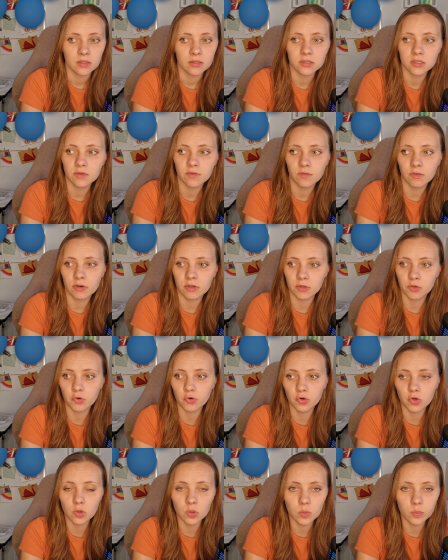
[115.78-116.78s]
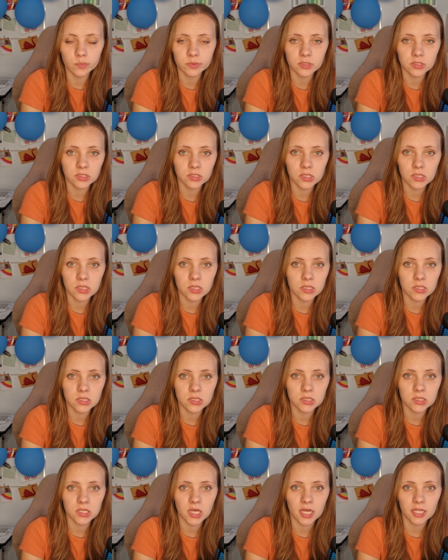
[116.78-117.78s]
different groups sitting
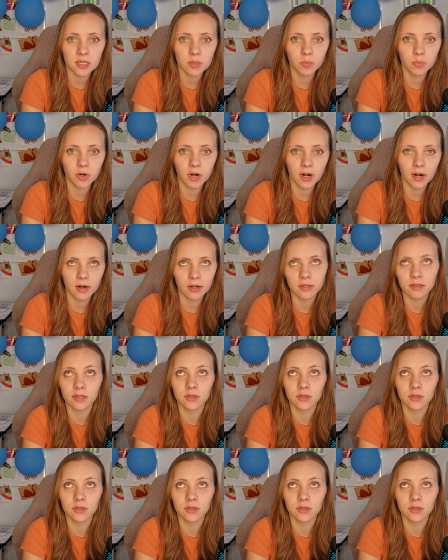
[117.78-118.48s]
inside the park,